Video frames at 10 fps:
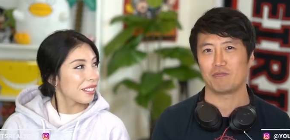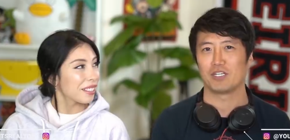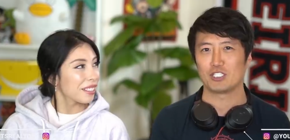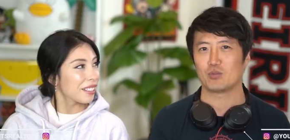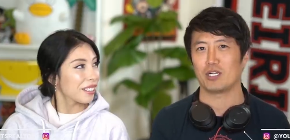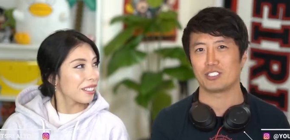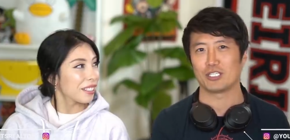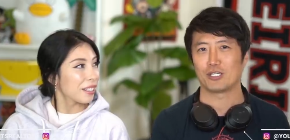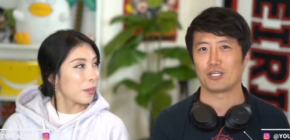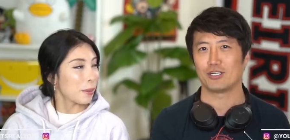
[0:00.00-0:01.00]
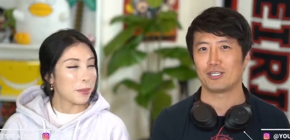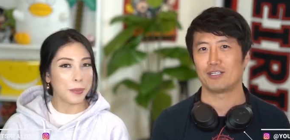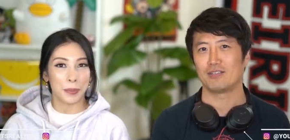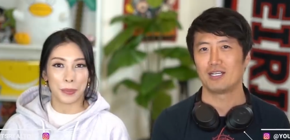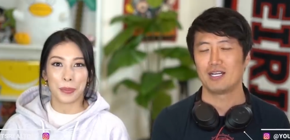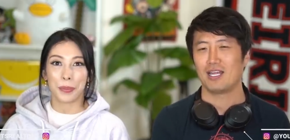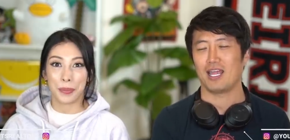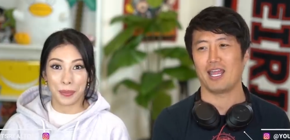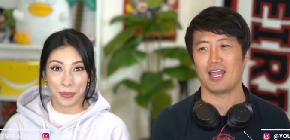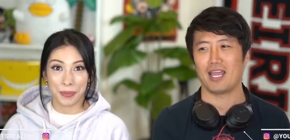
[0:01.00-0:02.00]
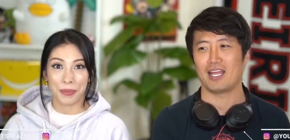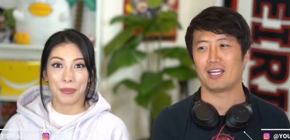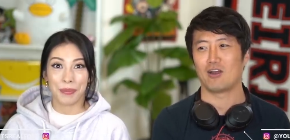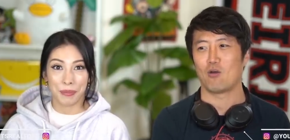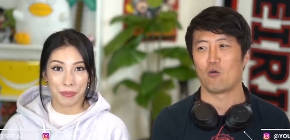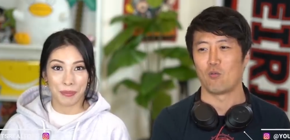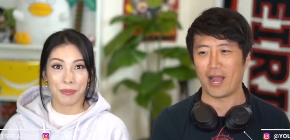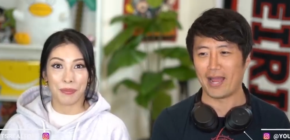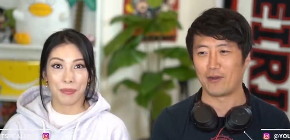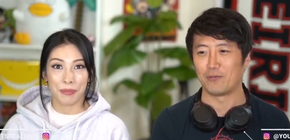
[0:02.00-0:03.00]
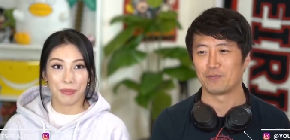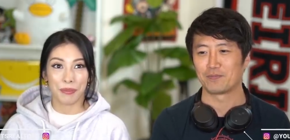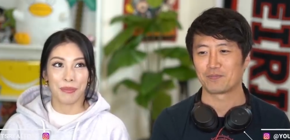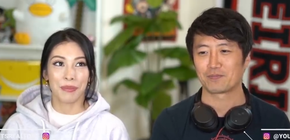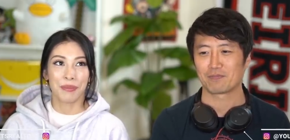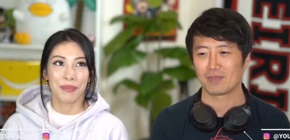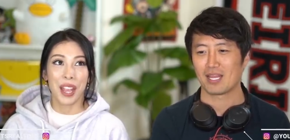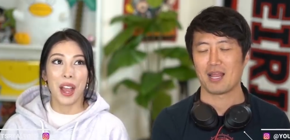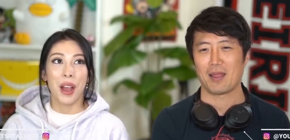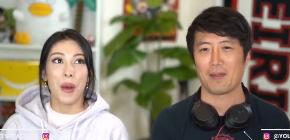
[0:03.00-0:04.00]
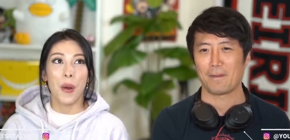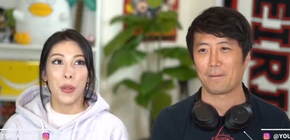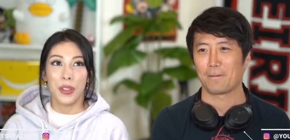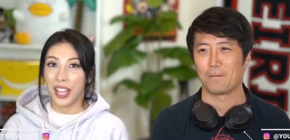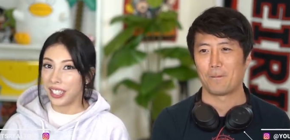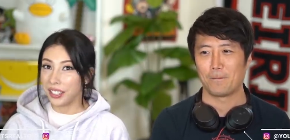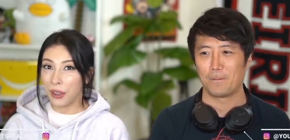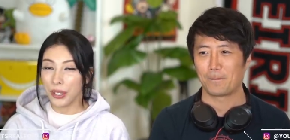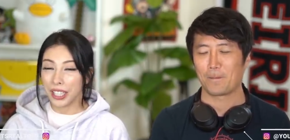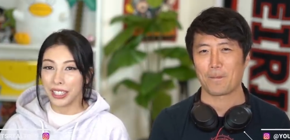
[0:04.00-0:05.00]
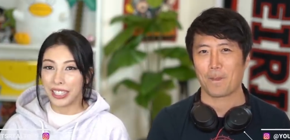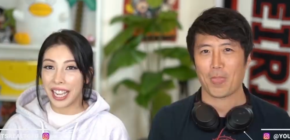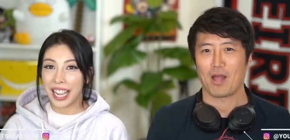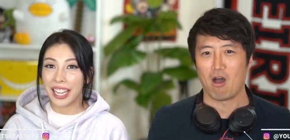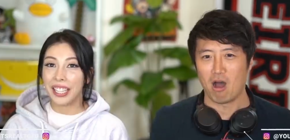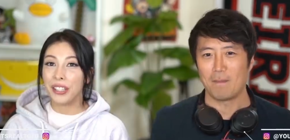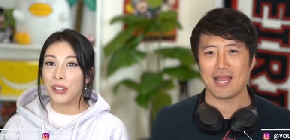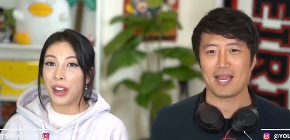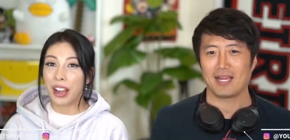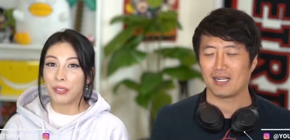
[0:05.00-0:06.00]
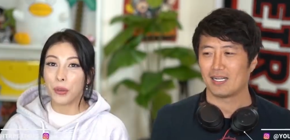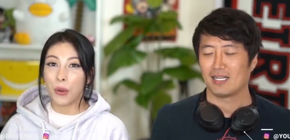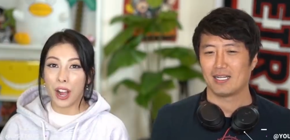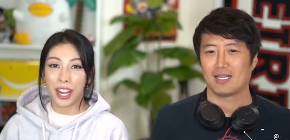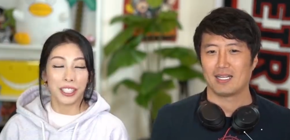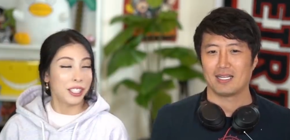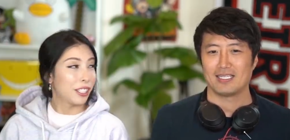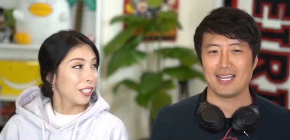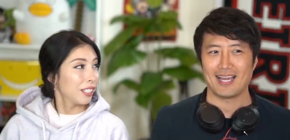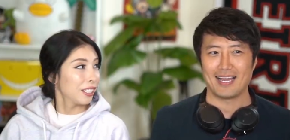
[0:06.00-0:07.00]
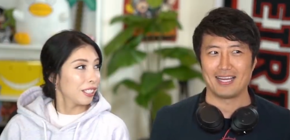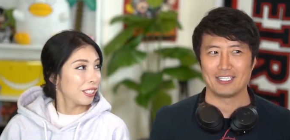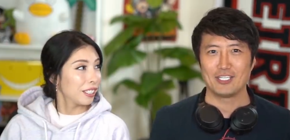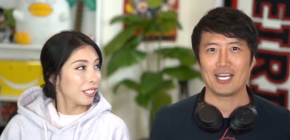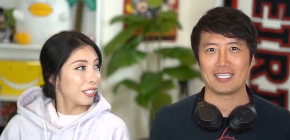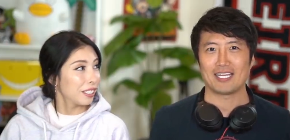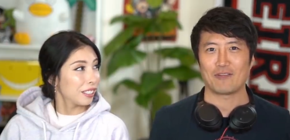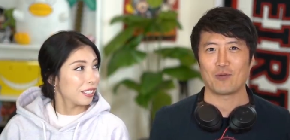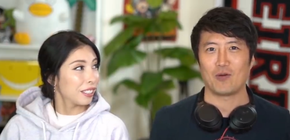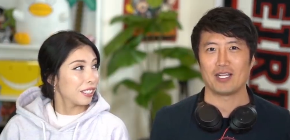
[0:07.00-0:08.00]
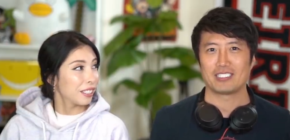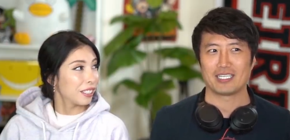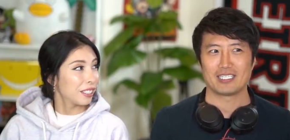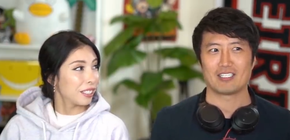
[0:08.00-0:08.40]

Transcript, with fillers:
Speaker 1: finished watching Kuroko and wow.
Speaker 2: That's all we could say.
Speaker 1: All you my, have to watch. Yeah, you guys have to watch it because